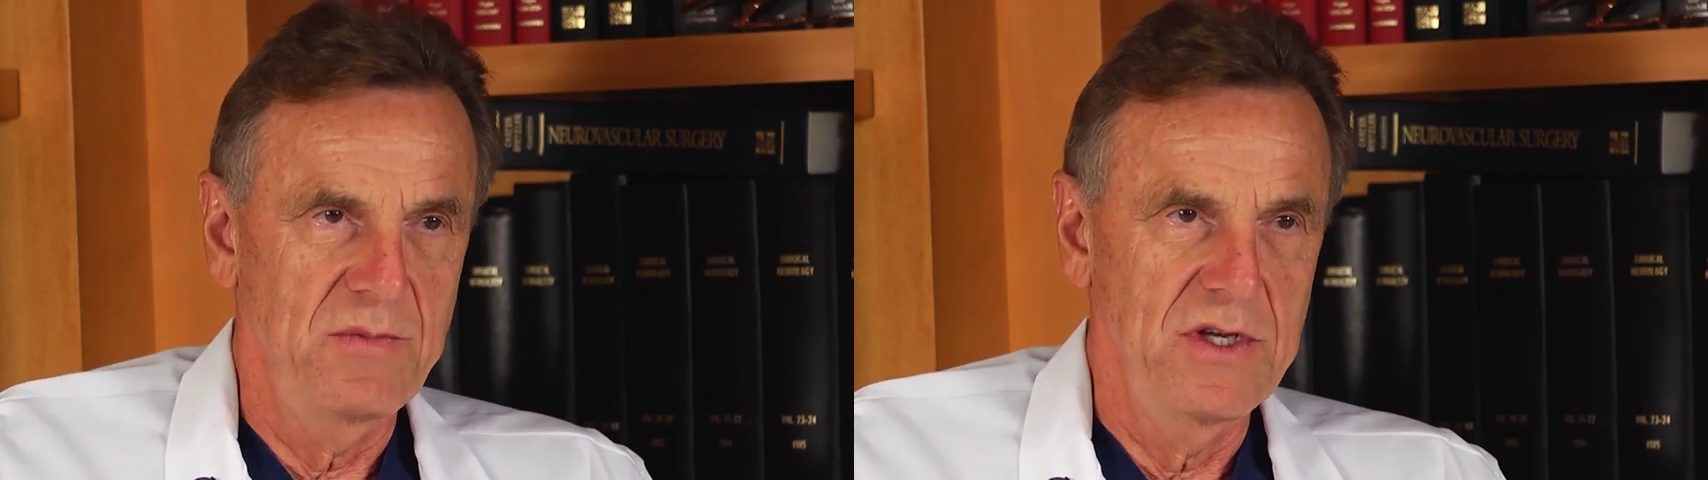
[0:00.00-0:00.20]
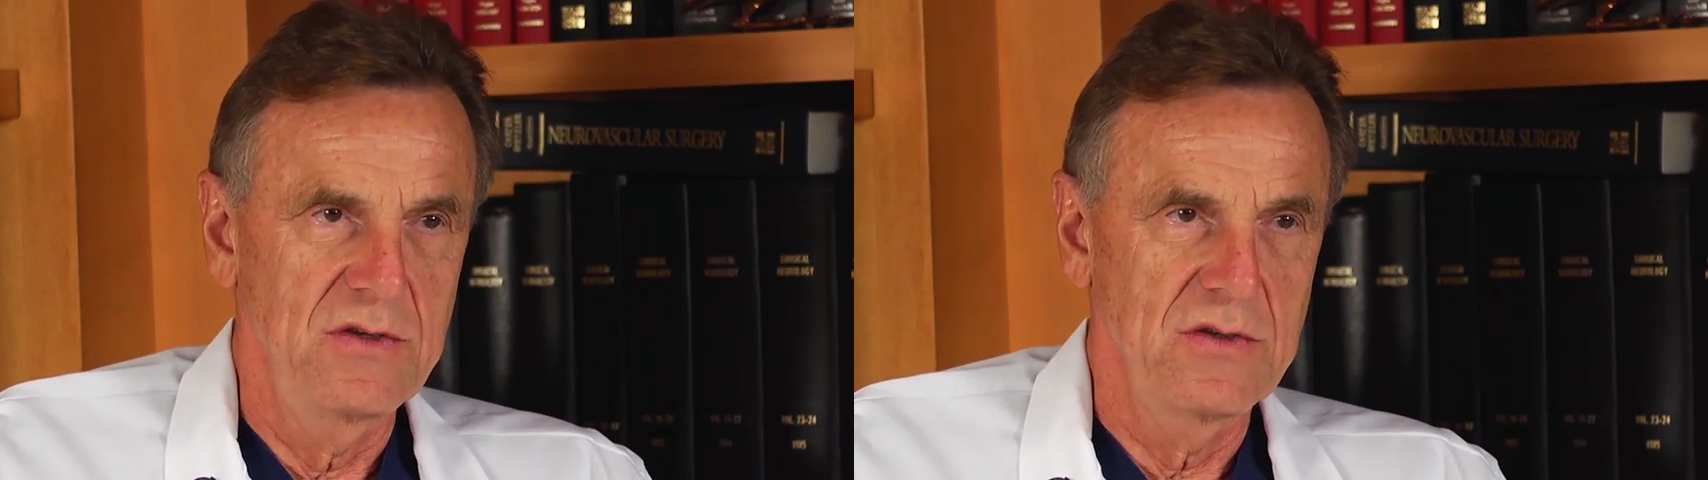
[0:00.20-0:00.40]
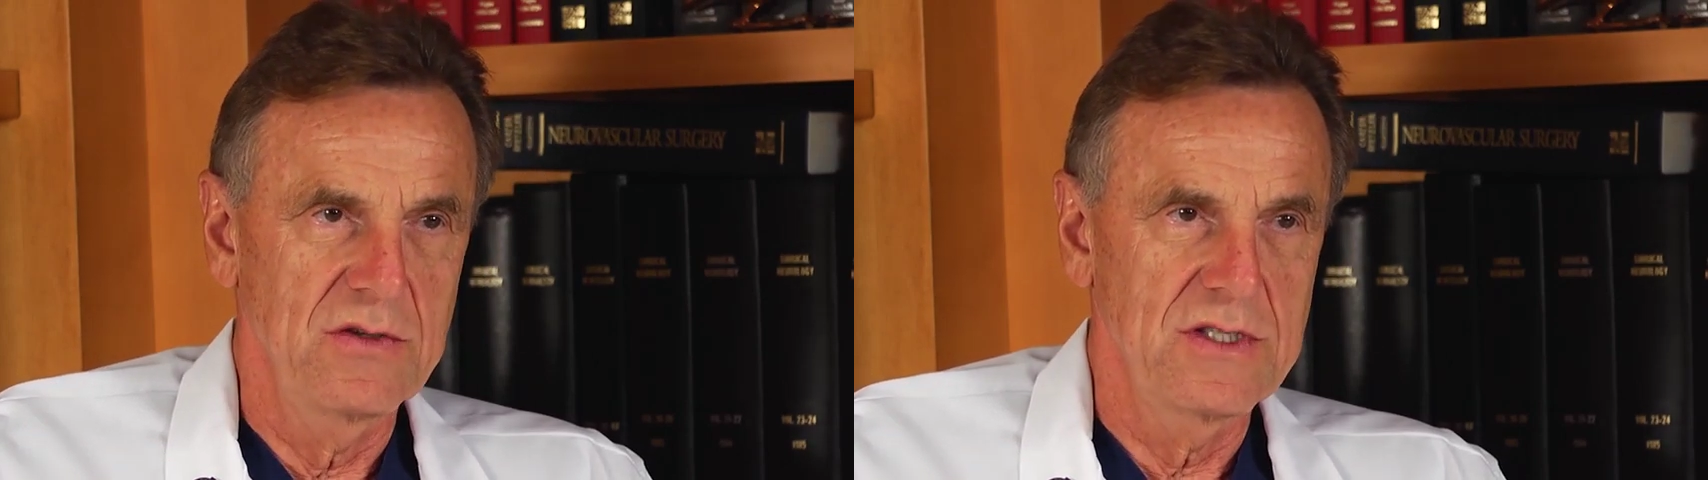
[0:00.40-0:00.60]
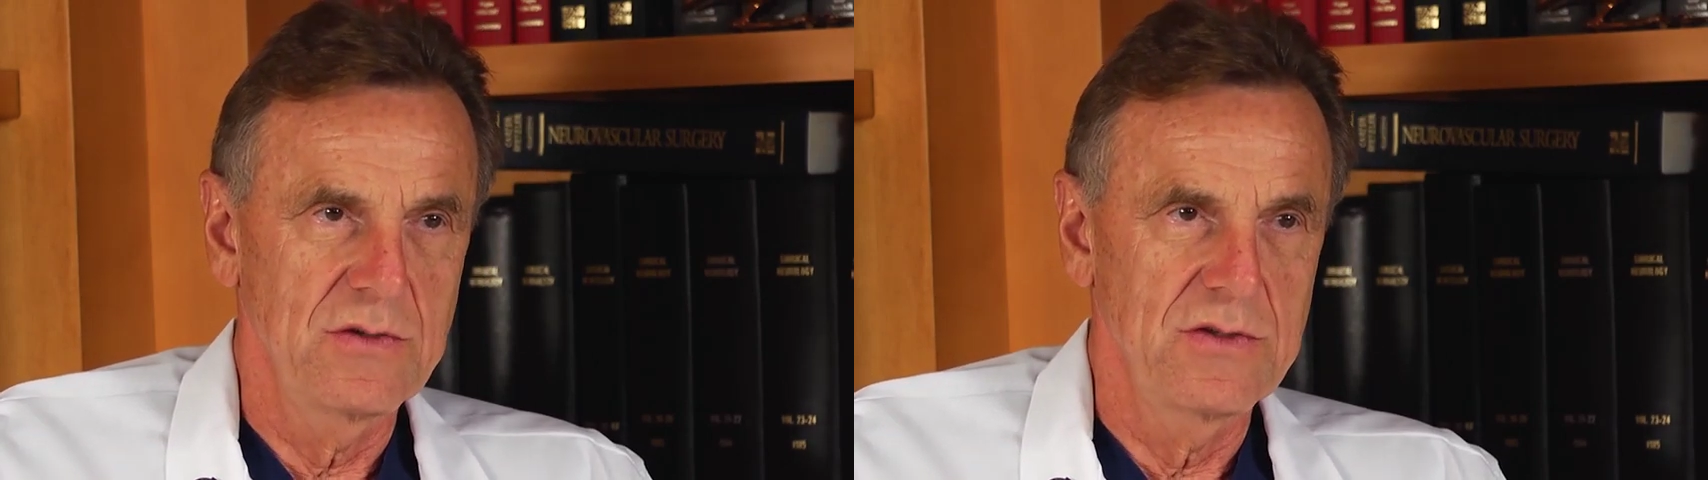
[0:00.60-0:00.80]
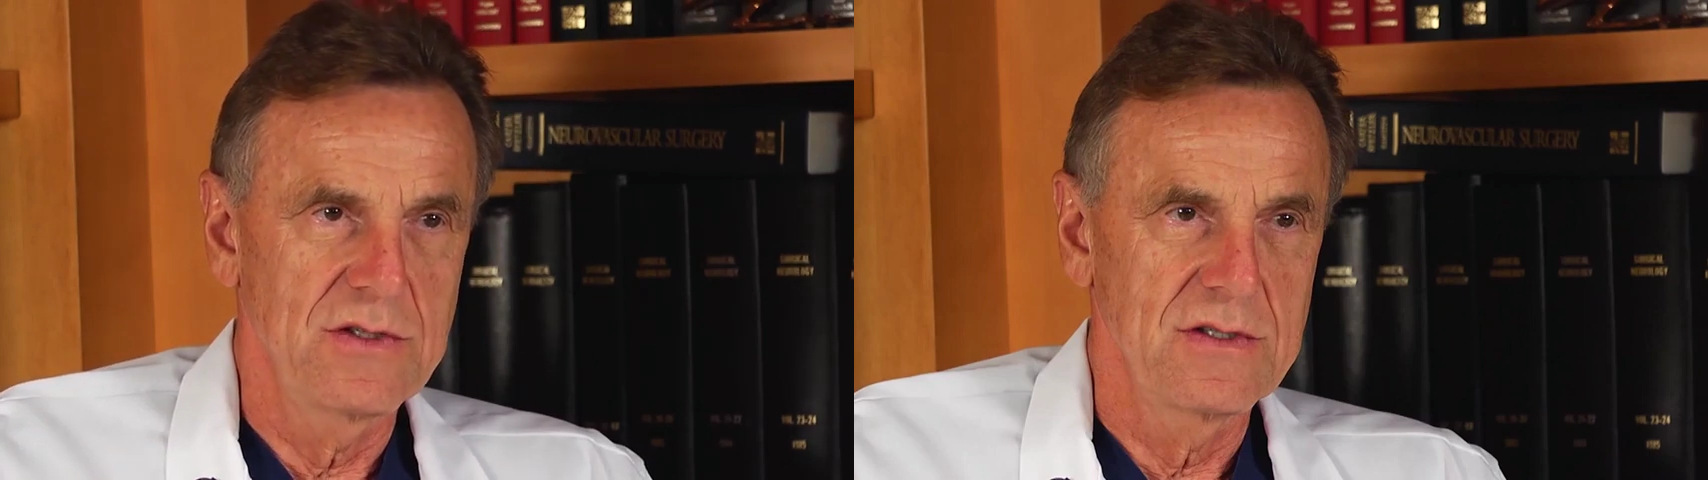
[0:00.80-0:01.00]
to be
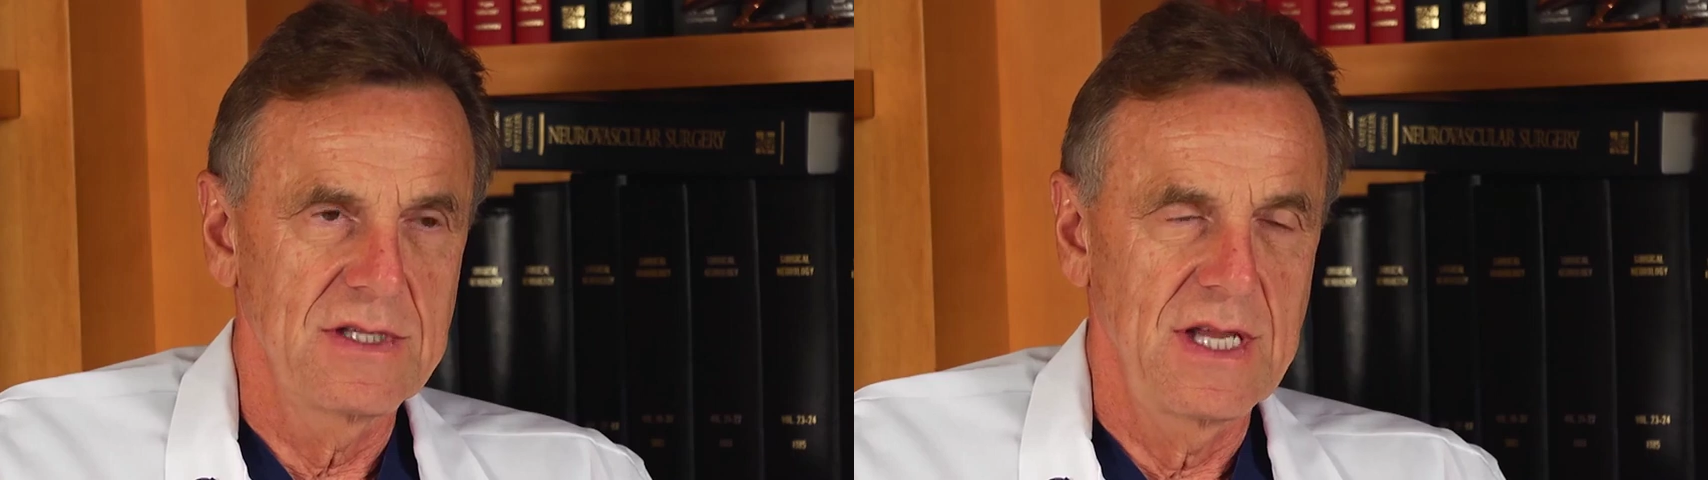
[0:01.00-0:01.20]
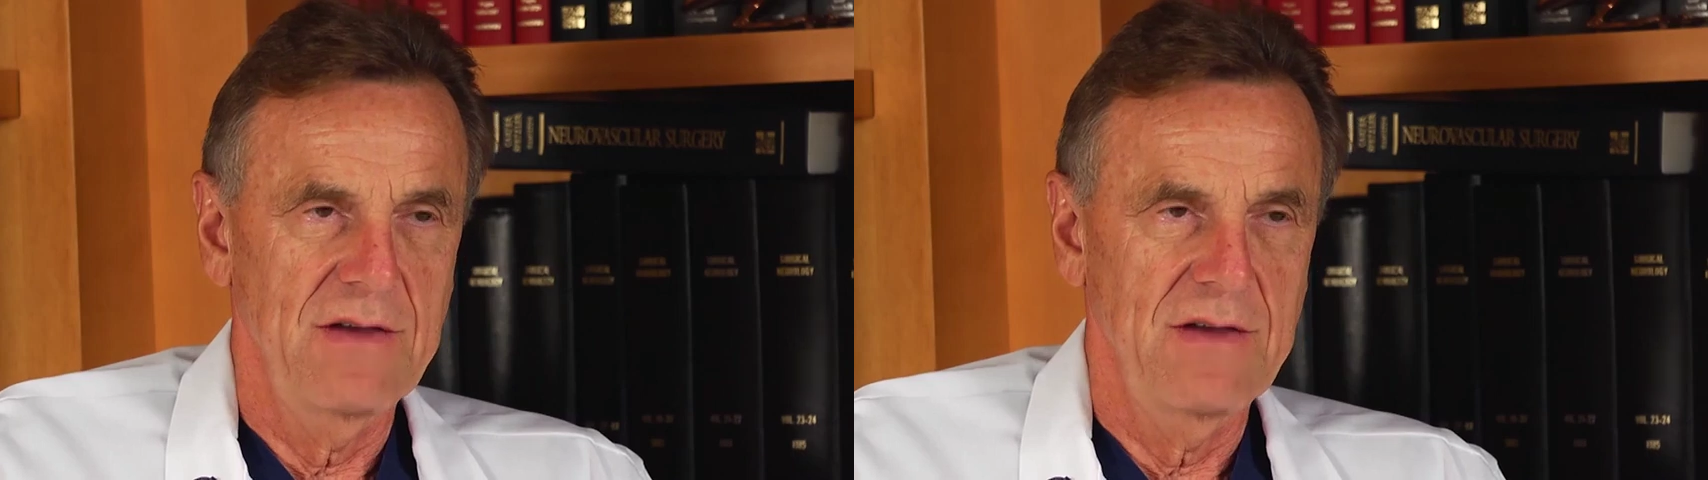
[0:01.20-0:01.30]
neurosurgeons.